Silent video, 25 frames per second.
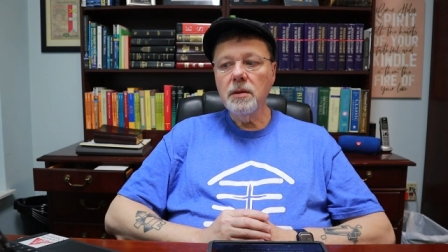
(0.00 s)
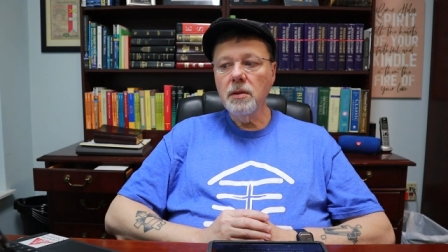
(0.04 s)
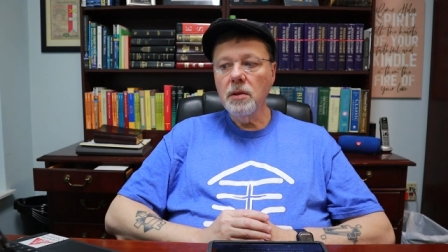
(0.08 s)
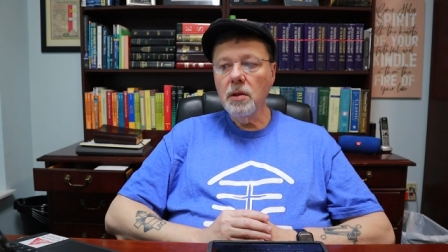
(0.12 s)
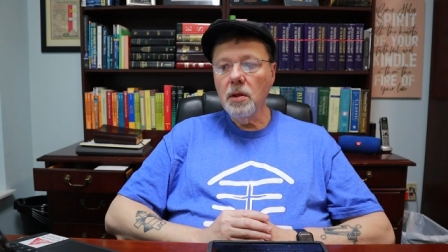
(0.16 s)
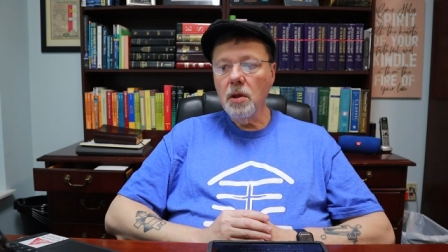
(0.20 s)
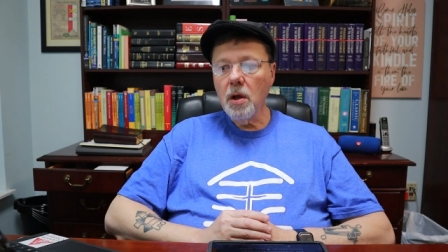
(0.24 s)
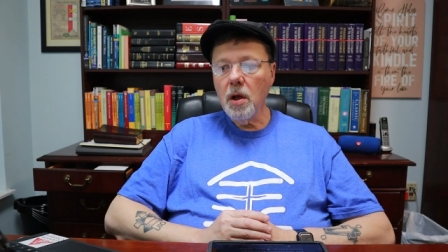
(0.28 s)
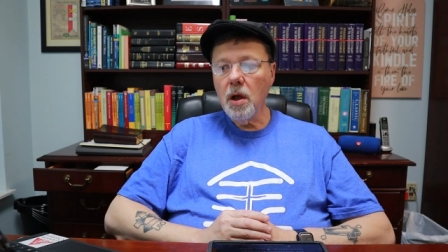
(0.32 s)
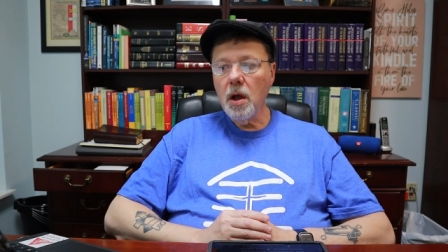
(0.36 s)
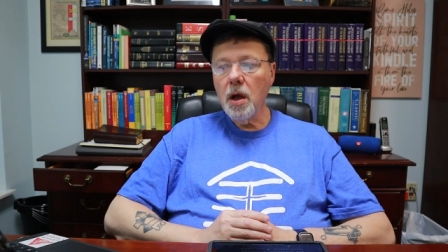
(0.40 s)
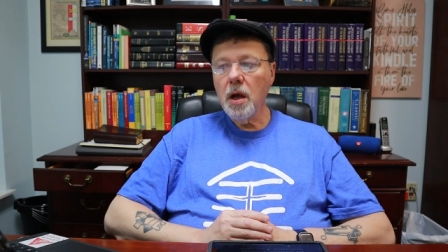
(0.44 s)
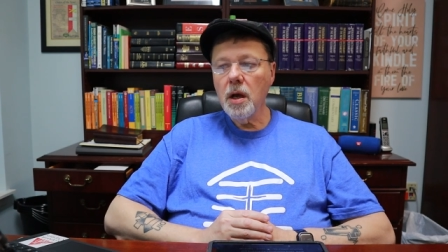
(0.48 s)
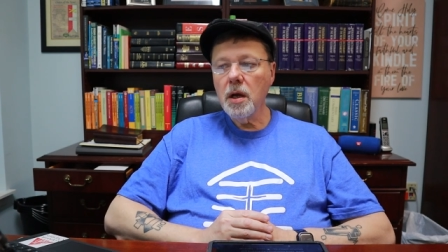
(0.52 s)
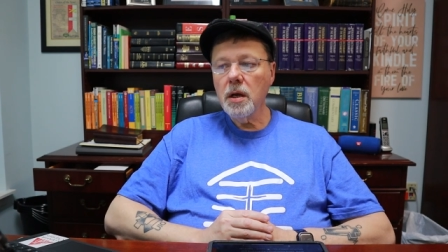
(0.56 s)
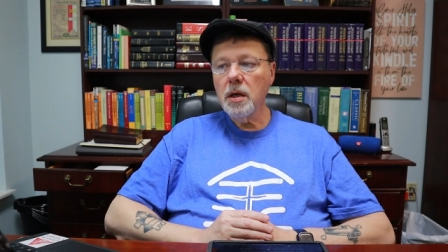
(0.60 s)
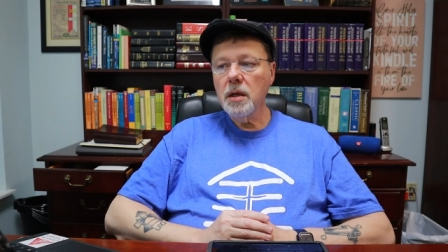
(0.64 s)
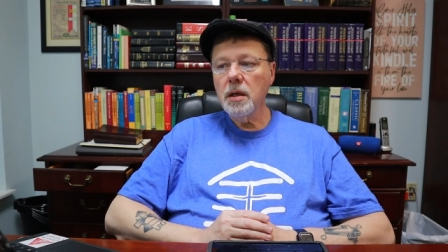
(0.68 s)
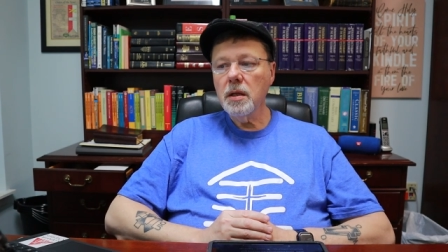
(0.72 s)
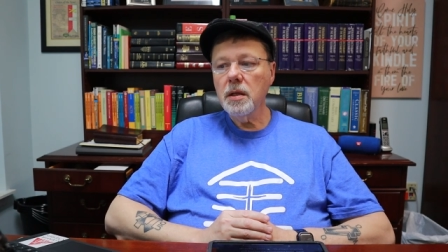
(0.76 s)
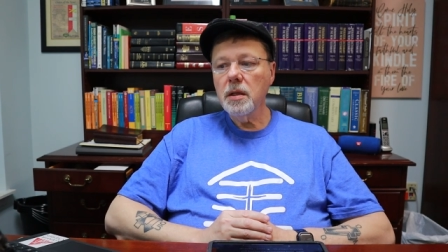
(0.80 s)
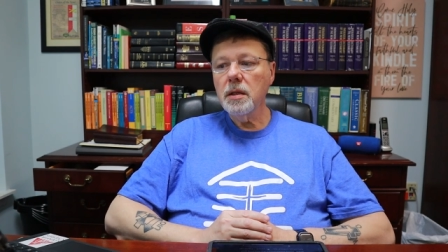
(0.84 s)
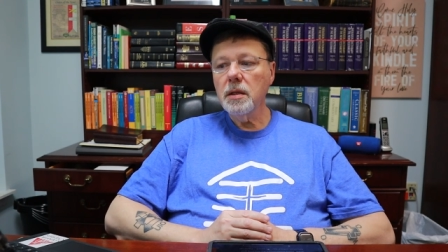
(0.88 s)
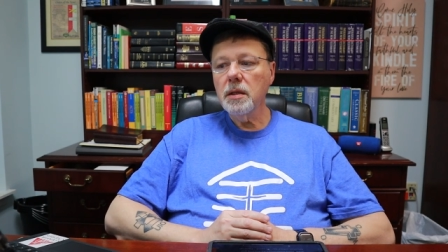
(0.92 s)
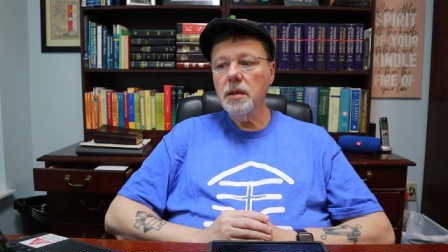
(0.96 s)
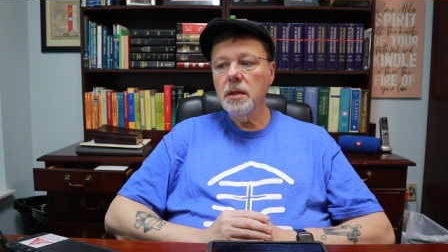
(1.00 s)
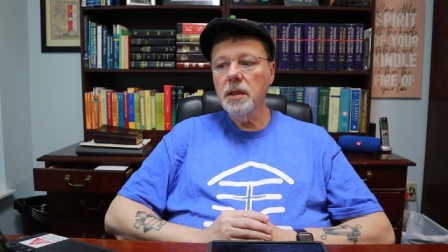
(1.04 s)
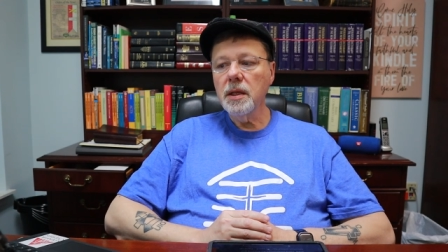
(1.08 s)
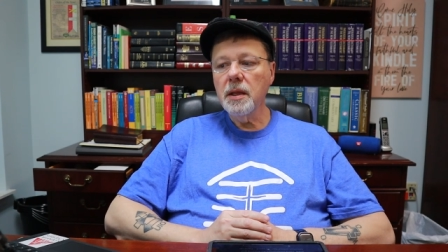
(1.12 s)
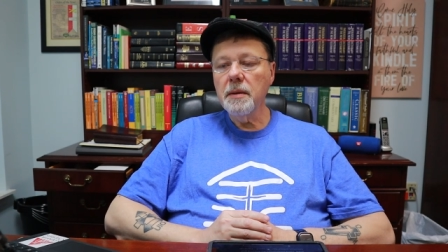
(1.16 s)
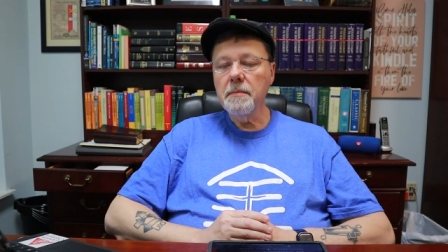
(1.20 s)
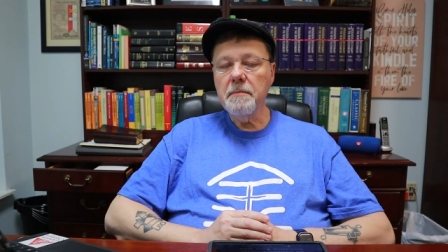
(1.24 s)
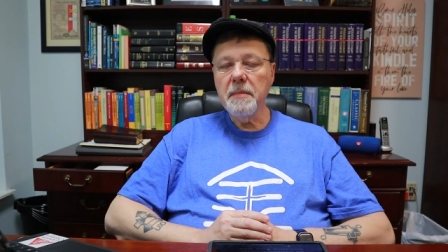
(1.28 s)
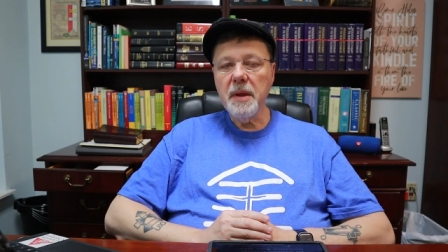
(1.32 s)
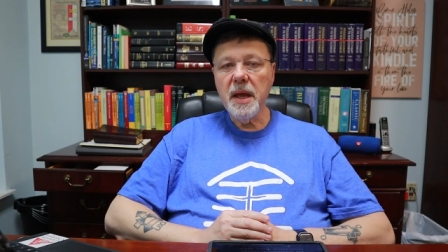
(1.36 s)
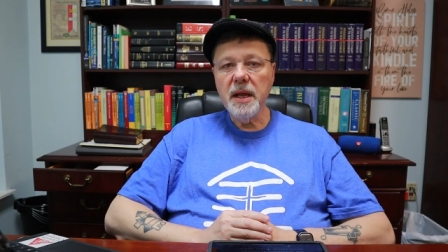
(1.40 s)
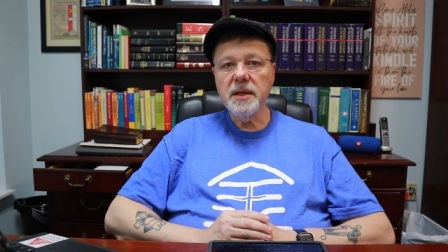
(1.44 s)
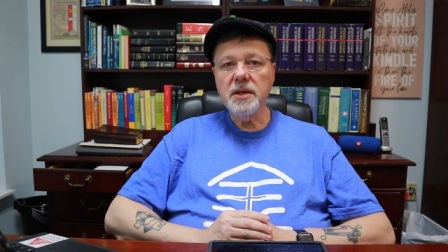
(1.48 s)
long
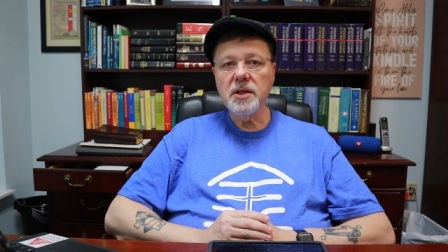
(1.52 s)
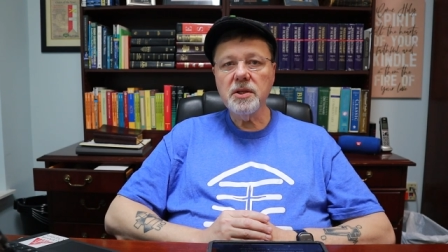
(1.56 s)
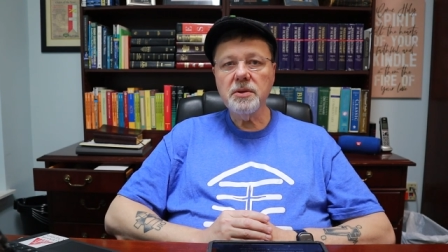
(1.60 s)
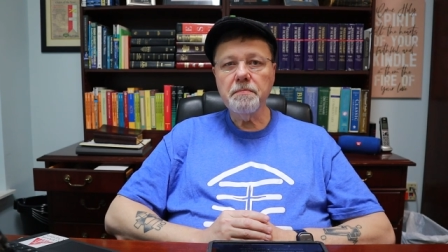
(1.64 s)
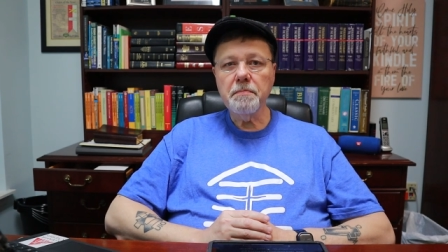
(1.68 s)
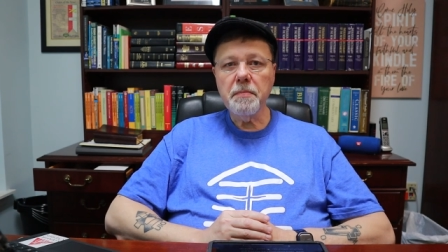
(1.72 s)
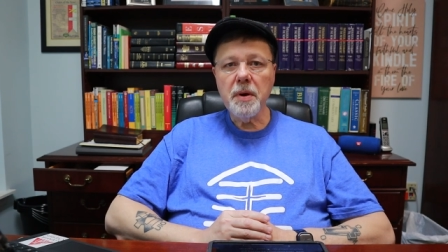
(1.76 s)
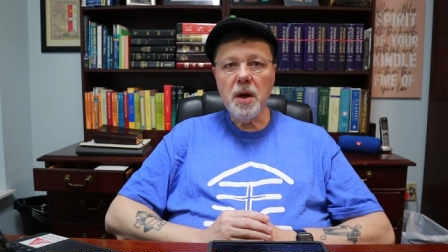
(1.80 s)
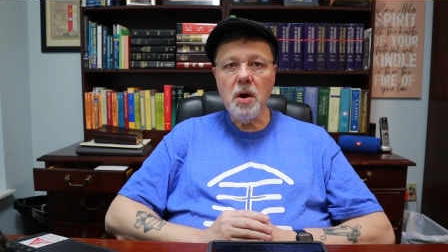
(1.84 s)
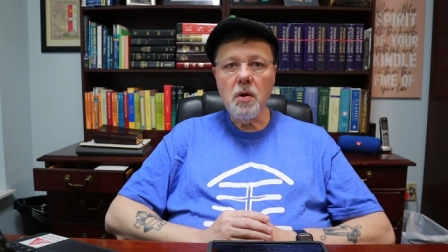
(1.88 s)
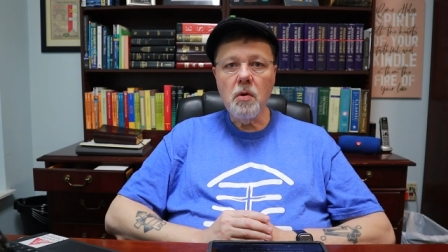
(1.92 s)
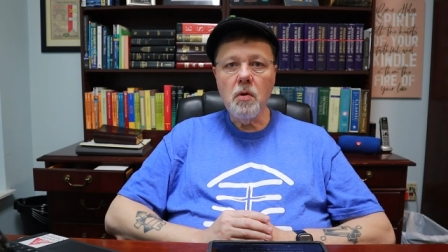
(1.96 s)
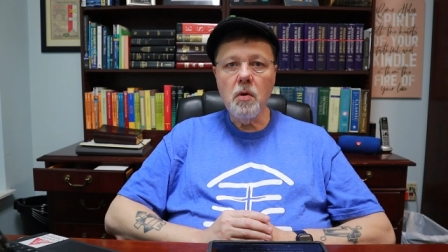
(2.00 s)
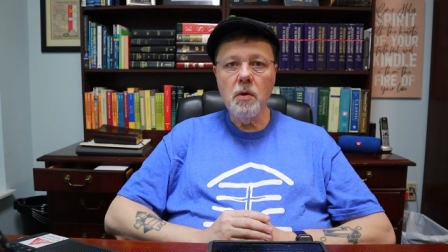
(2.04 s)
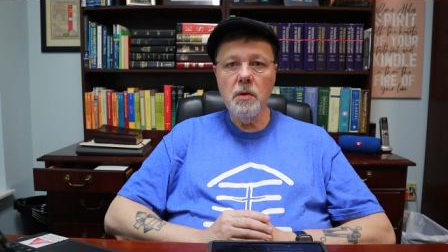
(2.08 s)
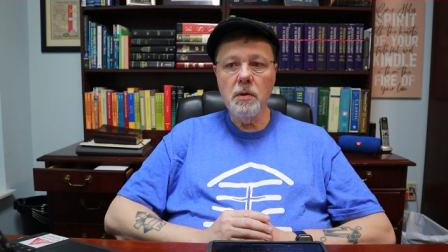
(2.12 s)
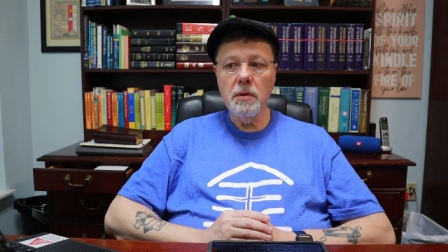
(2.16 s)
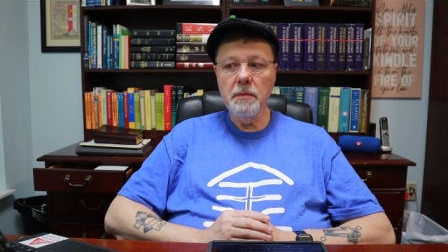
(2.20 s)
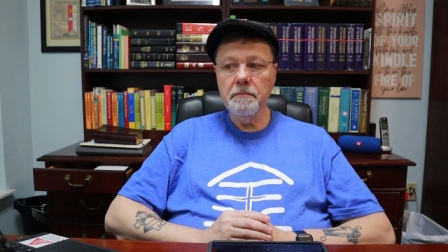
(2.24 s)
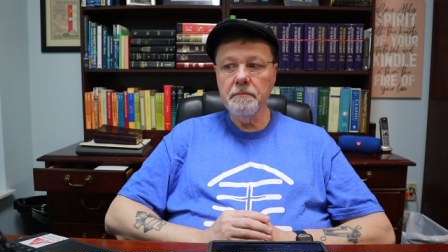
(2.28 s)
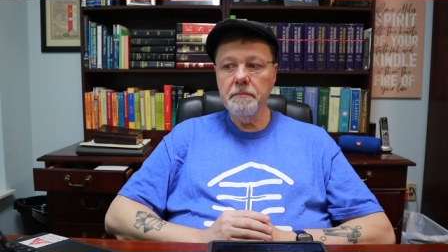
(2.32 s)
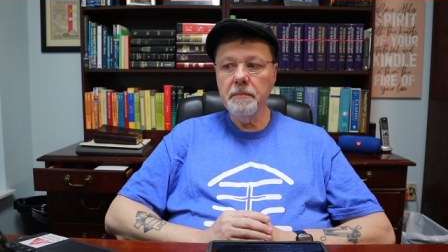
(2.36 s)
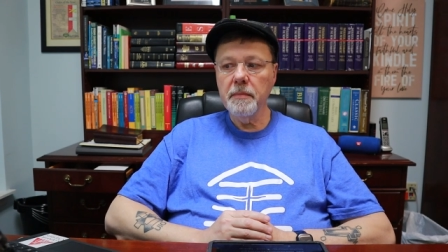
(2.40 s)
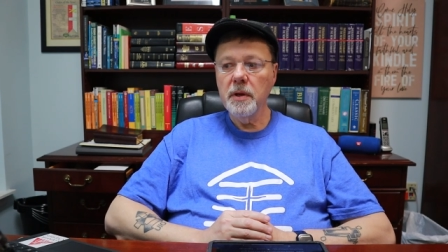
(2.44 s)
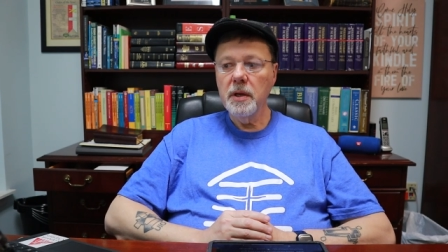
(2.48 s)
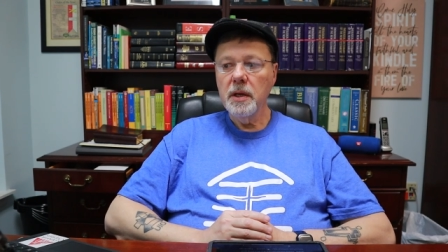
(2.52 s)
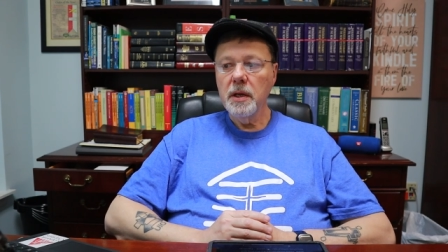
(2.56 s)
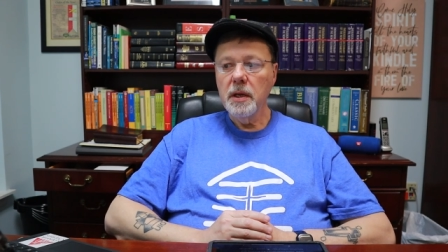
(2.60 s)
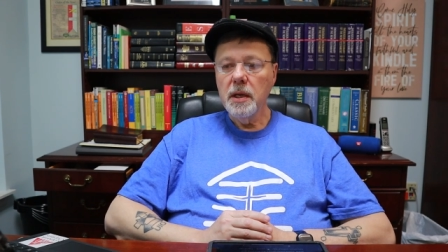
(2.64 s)
lament poem.